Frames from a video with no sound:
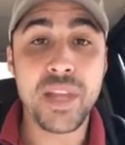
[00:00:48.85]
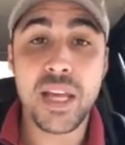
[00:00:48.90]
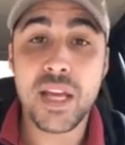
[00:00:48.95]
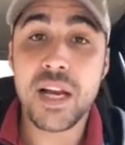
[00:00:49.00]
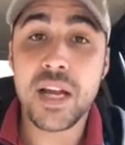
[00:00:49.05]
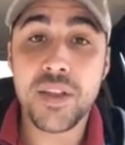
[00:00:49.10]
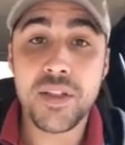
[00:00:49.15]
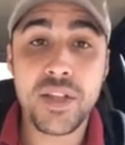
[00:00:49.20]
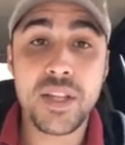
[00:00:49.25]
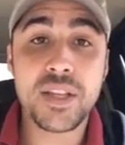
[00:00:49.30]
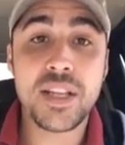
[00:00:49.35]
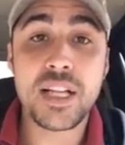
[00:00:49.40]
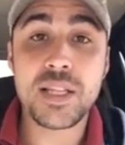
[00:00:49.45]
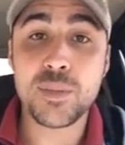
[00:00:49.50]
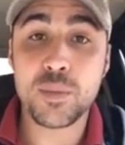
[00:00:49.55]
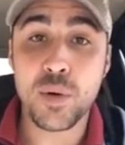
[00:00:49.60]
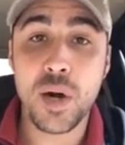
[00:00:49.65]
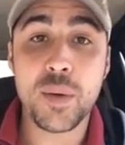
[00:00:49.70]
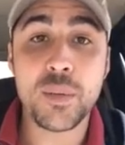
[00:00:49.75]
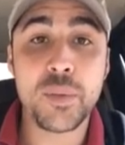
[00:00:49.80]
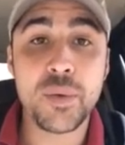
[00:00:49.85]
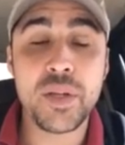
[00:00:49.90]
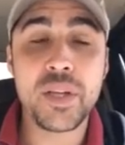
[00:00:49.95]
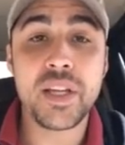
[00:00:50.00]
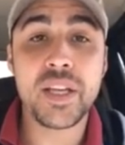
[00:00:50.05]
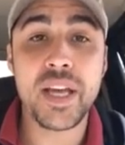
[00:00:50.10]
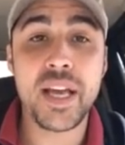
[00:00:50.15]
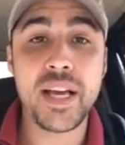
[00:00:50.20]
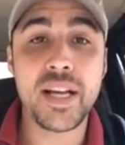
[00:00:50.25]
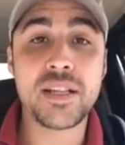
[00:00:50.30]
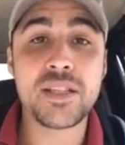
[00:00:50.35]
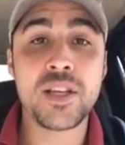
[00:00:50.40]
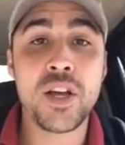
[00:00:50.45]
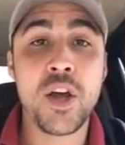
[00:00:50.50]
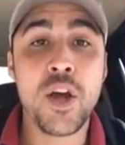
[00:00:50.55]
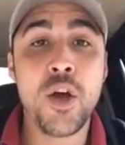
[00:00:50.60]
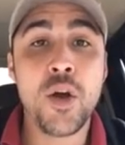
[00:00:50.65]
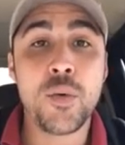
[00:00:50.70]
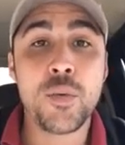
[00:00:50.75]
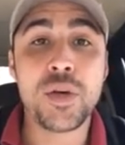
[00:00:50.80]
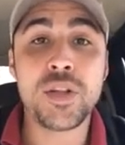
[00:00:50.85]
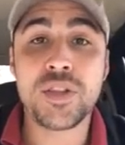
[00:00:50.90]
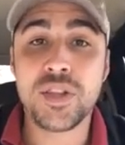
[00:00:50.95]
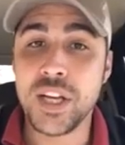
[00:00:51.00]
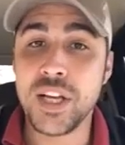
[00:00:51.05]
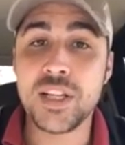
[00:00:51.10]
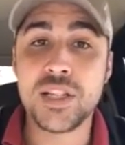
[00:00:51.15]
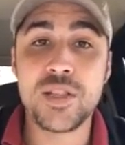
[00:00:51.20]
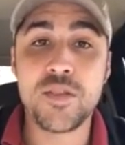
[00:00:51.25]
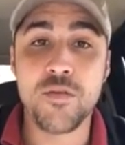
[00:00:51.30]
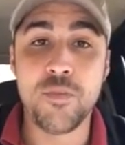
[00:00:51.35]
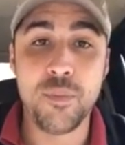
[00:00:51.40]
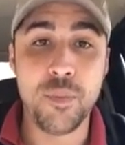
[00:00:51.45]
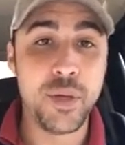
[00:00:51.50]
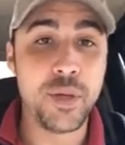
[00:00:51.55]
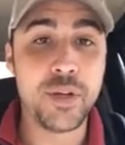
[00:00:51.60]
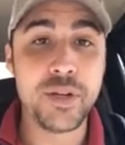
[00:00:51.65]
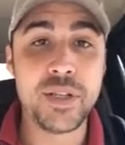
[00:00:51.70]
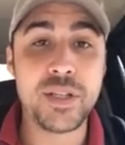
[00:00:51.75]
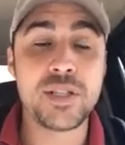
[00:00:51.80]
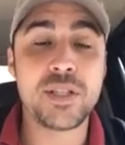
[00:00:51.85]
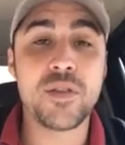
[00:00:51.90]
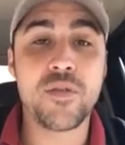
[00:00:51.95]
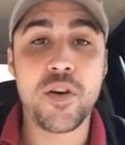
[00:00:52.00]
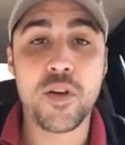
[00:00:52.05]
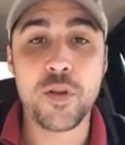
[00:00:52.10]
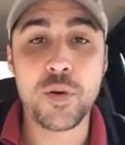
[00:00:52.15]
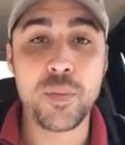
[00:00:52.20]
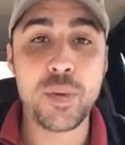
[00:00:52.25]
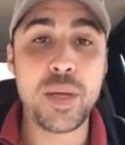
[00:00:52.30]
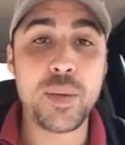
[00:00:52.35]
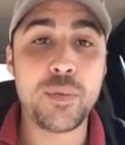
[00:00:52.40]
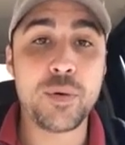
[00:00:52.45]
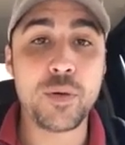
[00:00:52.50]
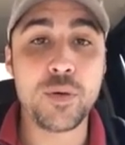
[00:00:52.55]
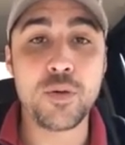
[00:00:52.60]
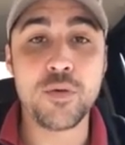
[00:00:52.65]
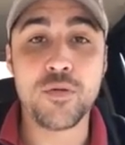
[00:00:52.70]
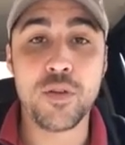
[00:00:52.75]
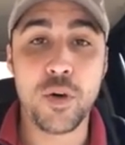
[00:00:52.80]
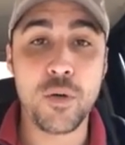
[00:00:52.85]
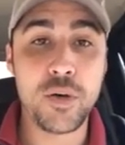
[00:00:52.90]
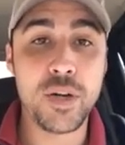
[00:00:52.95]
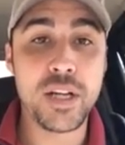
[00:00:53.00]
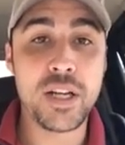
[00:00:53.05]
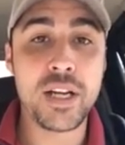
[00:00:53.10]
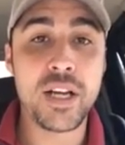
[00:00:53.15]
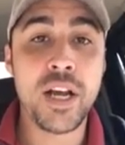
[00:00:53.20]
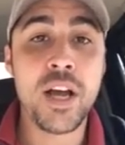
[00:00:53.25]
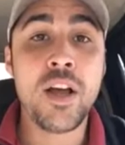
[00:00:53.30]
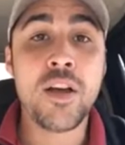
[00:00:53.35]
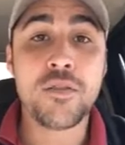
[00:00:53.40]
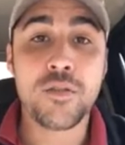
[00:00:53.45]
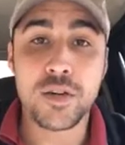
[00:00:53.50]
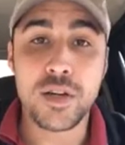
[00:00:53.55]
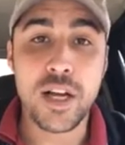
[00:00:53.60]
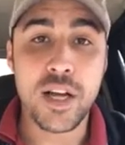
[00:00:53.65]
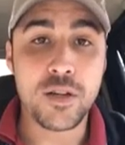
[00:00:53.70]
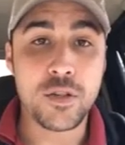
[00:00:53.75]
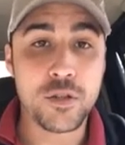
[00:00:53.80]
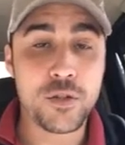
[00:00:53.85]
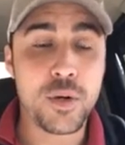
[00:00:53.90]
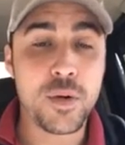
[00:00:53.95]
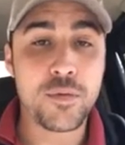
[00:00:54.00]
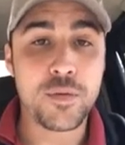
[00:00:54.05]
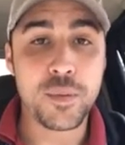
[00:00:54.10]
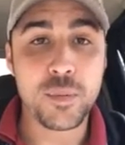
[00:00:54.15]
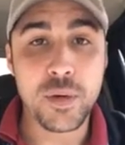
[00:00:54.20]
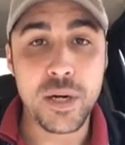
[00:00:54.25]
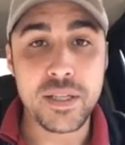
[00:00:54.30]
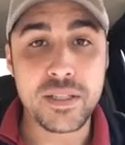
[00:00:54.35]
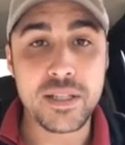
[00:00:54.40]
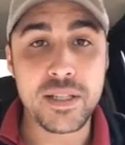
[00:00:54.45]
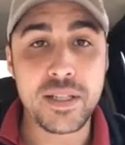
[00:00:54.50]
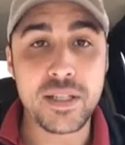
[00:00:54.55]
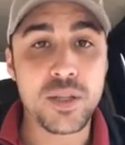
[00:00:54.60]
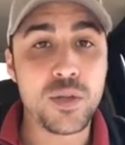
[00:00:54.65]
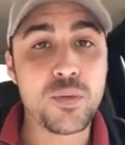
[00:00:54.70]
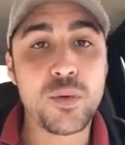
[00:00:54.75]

And I think that's probably the case with tens of millions of other people who voted for Donald Trump for president.